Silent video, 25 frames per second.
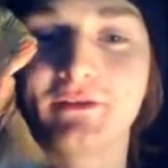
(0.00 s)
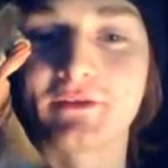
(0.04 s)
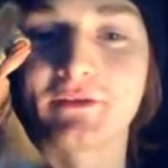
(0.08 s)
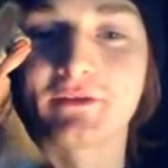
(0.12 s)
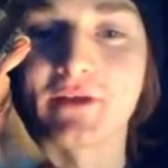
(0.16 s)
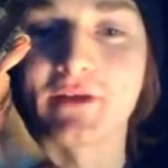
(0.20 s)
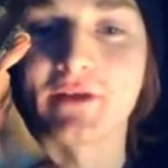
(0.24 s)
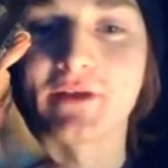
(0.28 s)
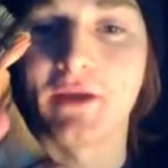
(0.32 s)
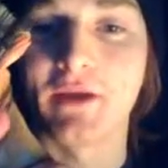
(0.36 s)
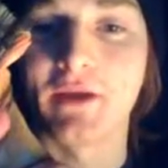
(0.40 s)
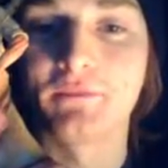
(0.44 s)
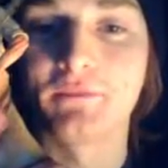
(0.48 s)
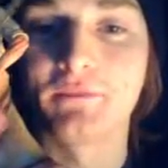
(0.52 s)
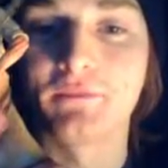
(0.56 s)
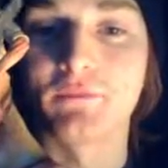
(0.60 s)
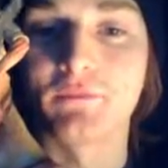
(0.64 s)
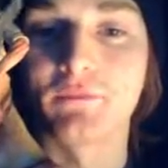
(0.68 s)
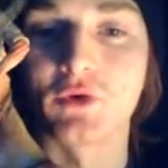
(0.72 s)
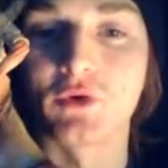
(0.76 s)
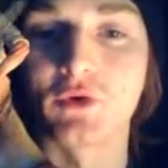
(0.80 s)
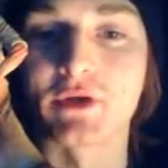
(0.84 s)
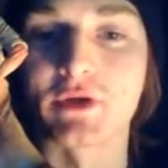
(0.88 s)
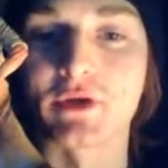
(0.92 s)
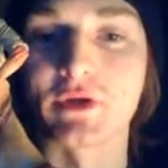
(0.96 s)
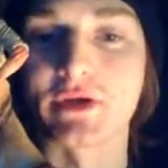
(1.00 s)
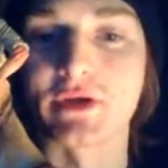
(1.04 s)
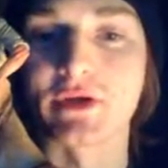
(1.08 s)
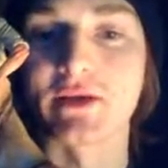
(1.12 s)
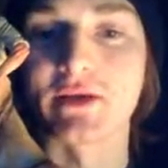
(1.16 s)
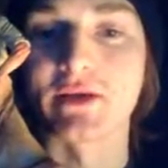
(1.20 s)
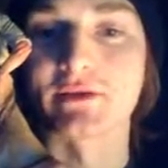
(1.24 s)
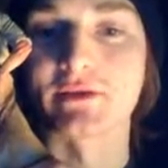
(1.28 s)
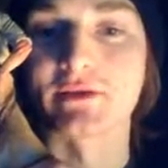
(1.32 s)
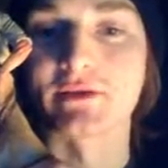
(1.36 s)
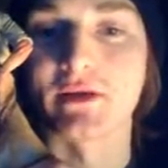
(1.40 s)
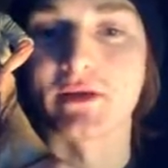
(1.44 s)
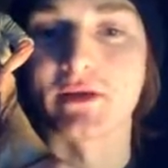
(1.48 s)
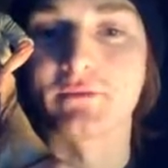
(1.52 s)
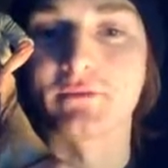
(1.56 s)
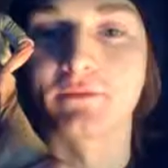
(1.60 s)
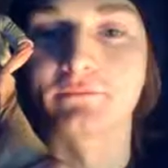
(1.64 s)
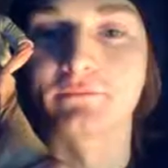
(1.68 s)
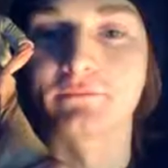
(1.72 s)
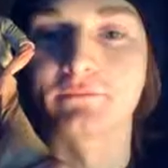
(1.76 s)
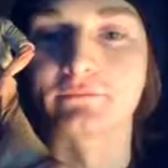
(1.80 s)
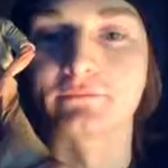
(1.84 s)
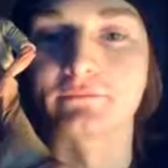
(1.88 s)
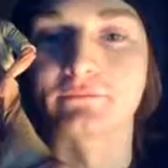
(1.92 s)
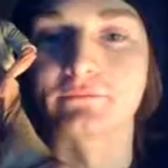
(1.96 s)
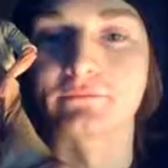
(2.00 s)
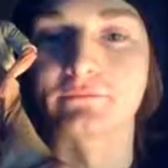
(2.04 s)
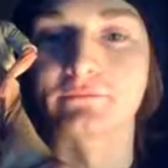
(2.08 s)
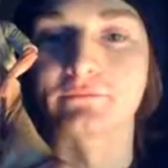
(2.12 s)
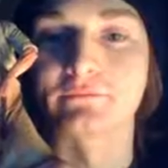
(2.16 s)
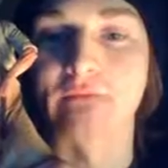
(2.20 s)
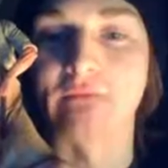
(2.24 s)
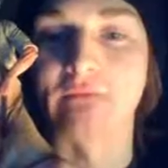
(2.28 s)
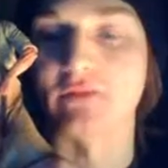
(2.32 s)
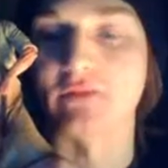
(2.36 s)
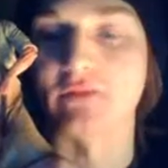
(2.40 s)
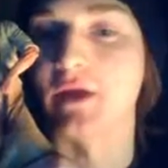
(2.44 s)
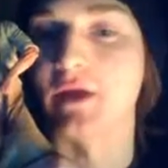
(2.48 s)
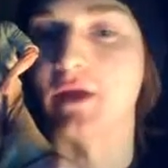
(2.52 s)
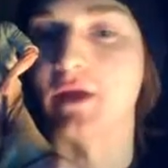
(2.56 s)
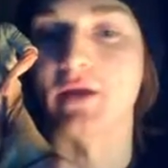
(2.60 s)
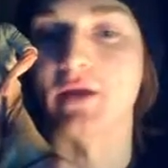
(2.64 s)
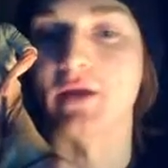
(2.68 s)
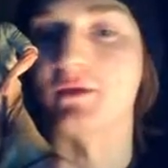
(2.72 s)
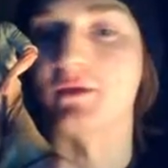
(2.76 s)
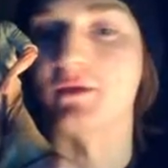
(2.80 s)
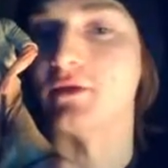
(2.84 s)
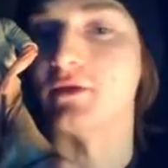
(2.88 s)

So yeah, broken chainsaw. That's why I got